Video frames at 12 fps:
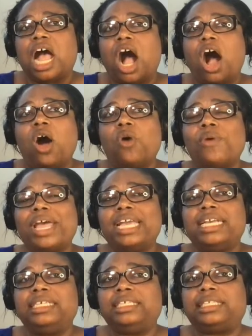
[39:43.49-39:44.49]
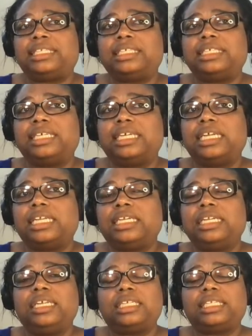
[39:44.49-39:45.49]
always
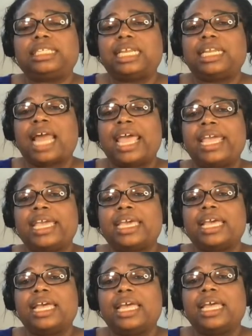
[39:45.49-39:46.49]
looks like